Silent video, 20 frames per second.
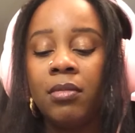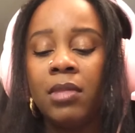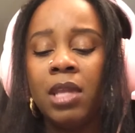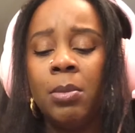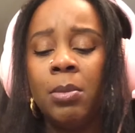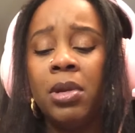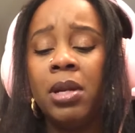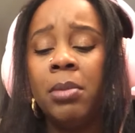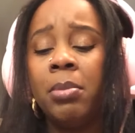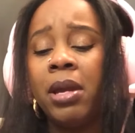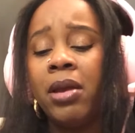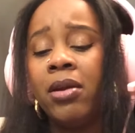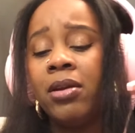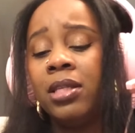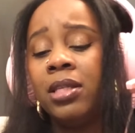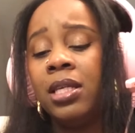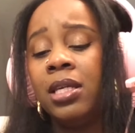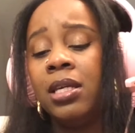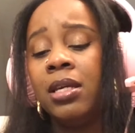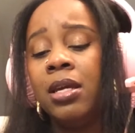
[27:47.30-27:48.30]
but
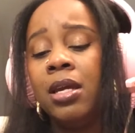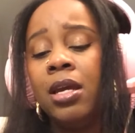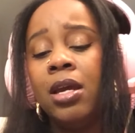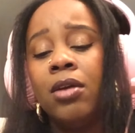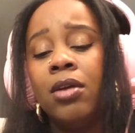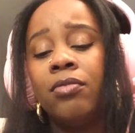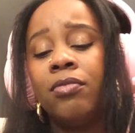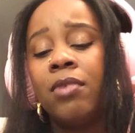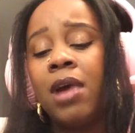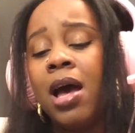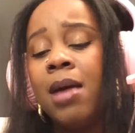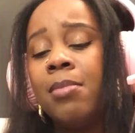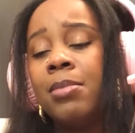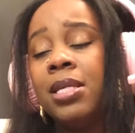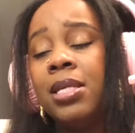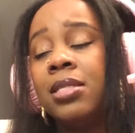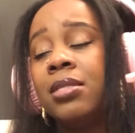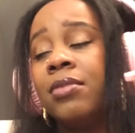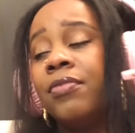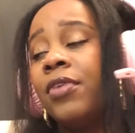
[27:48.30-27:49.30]
apparently rob
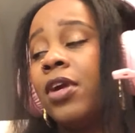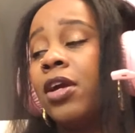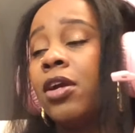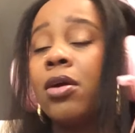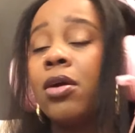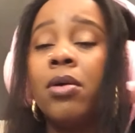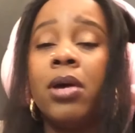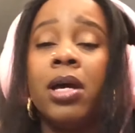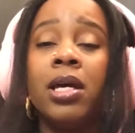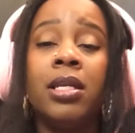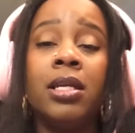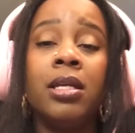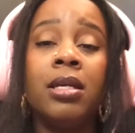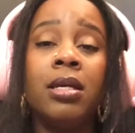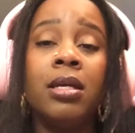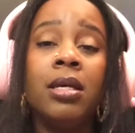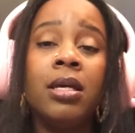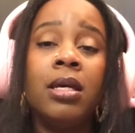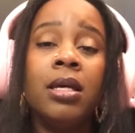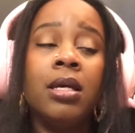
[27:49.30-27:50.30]
is a virgo honey
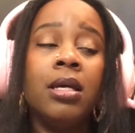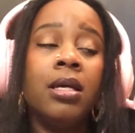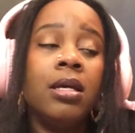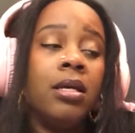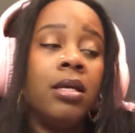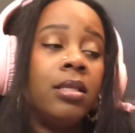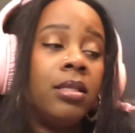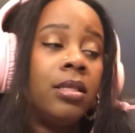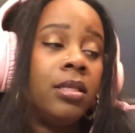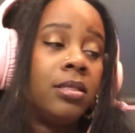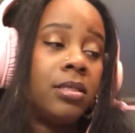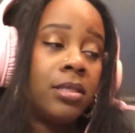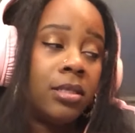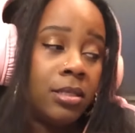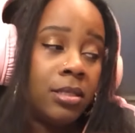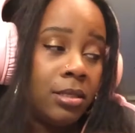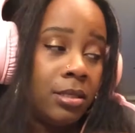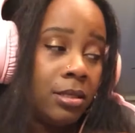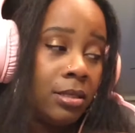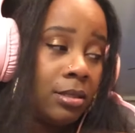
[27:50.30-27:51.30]
listen